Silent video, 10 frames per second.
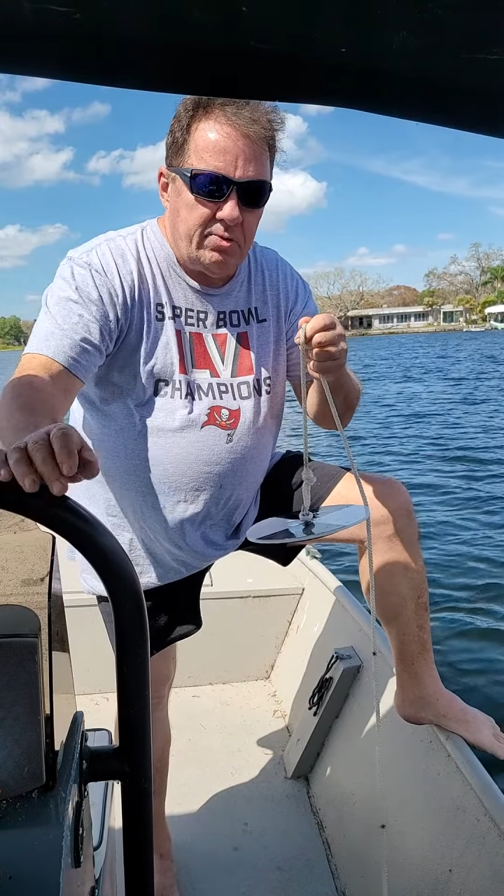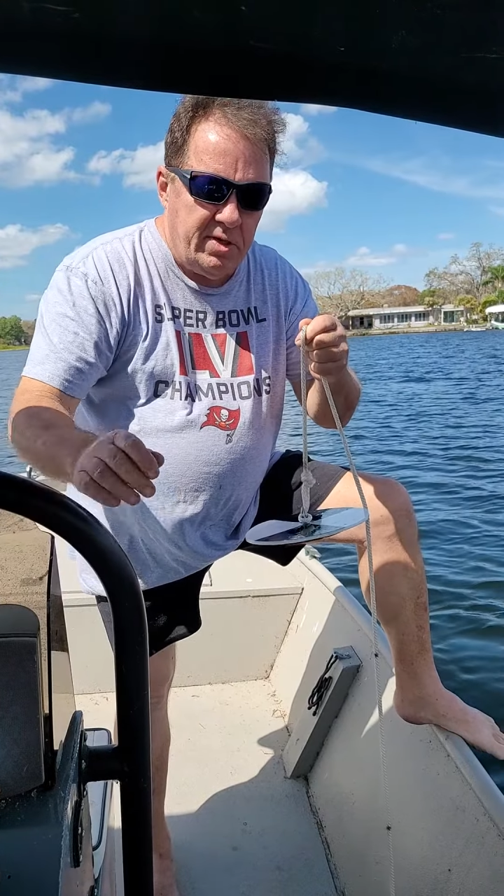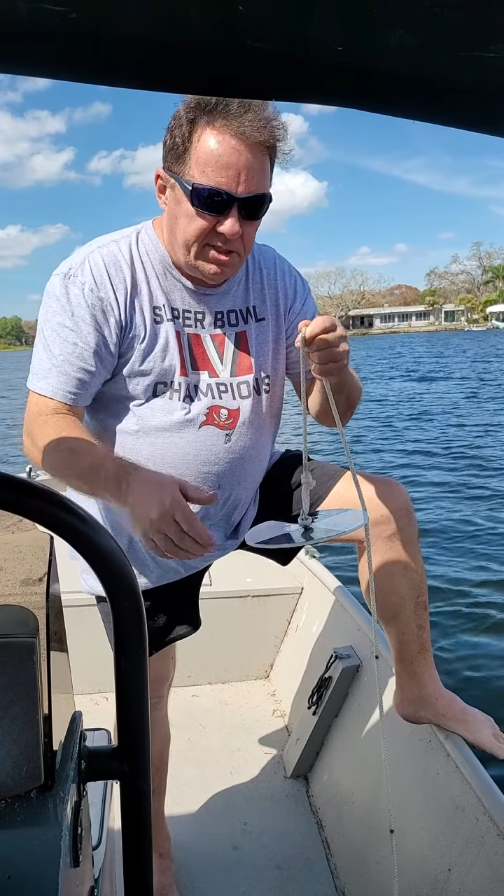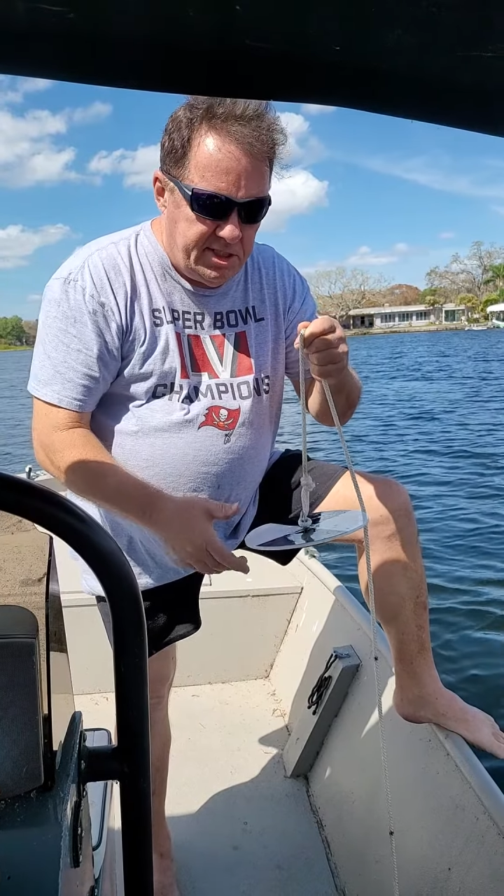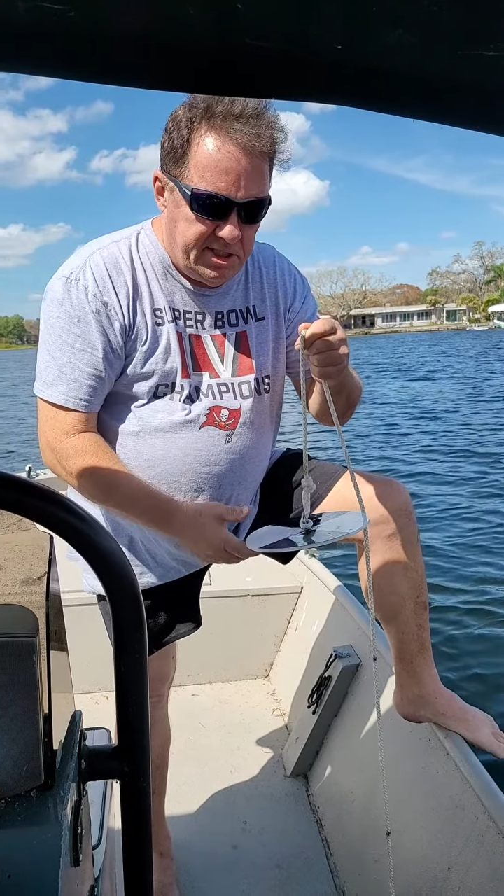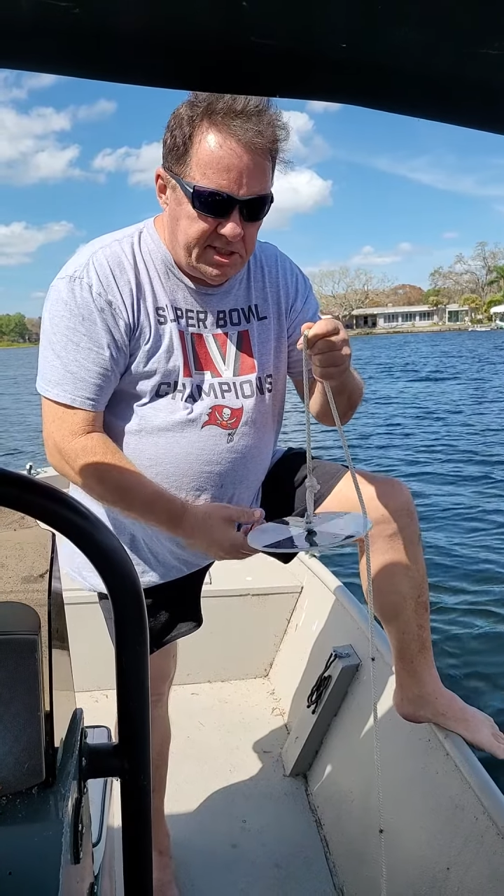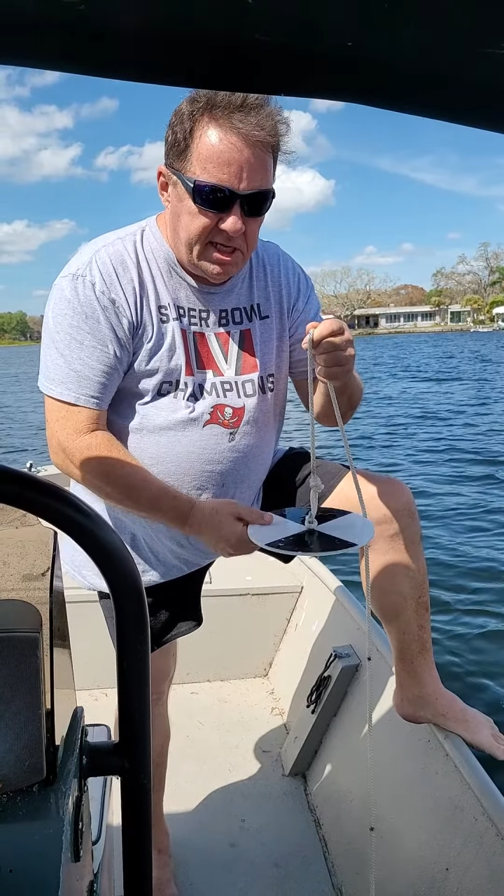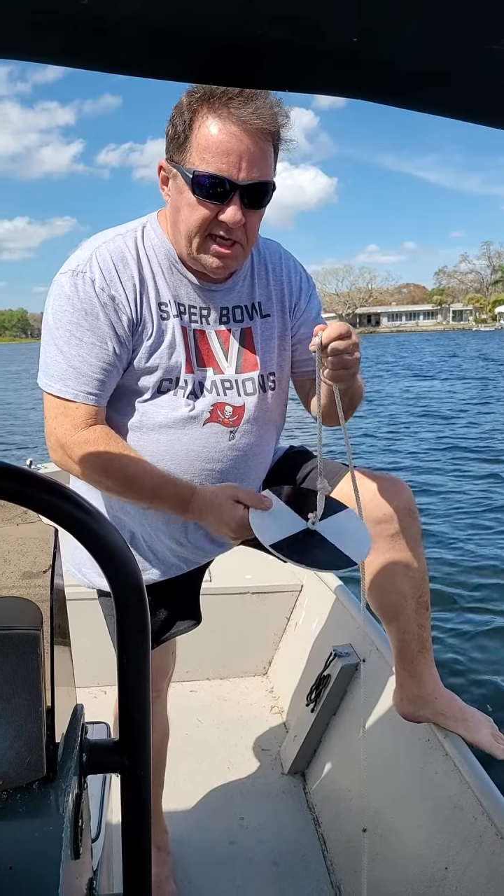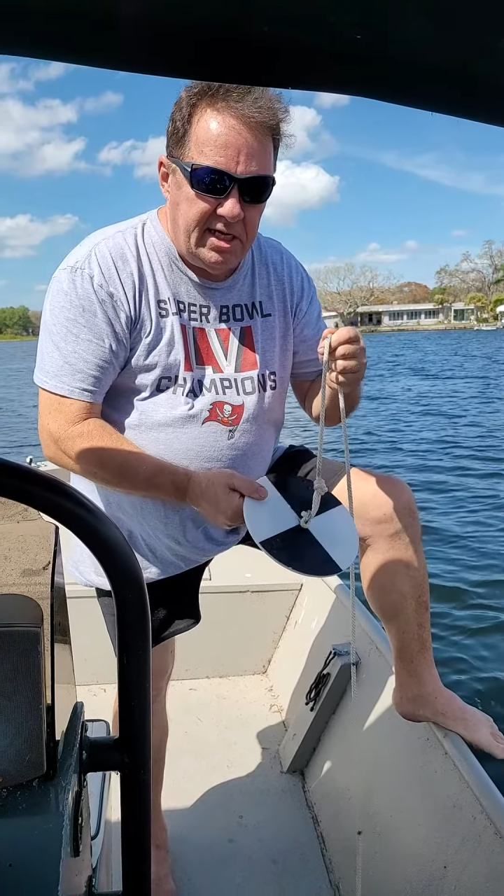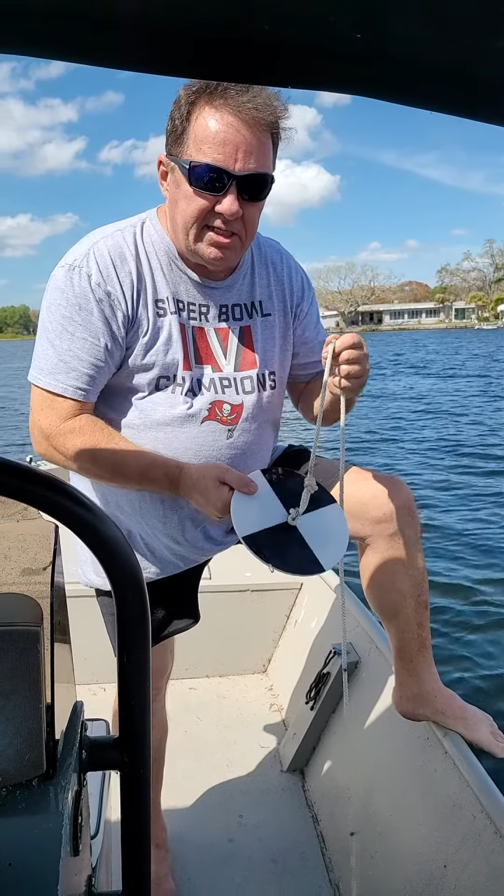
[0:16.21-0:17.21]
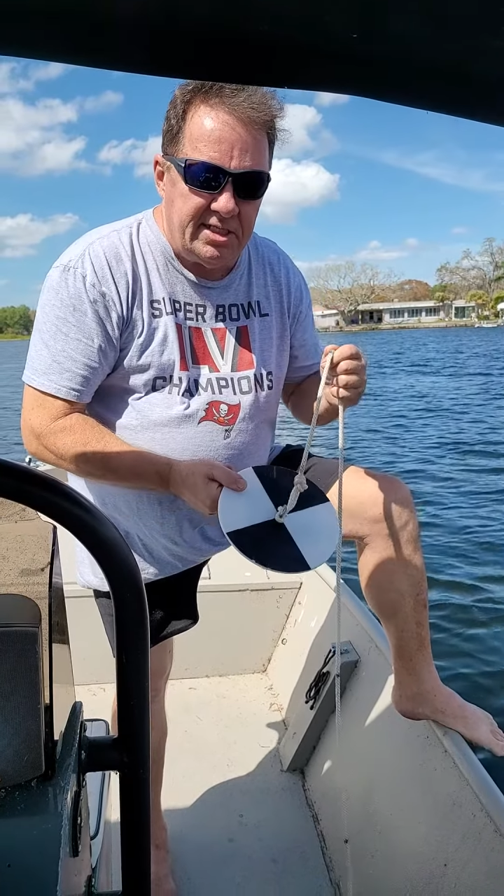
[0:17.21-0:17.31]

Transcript: which is the